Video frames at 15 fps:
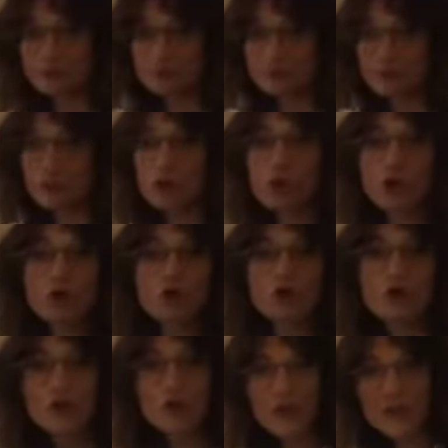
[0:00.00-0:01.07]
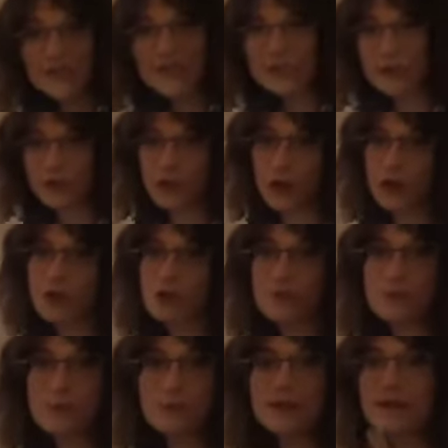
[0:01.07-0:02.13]
Don't go too crazy with the colours,
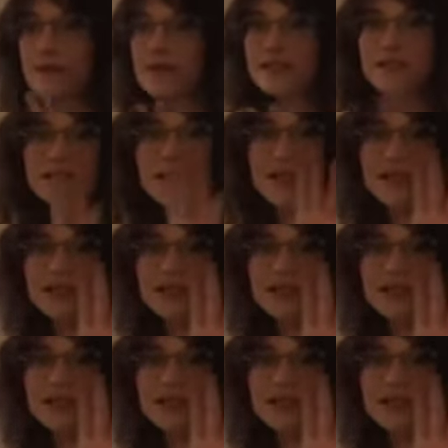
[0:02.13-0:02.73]
maybe 6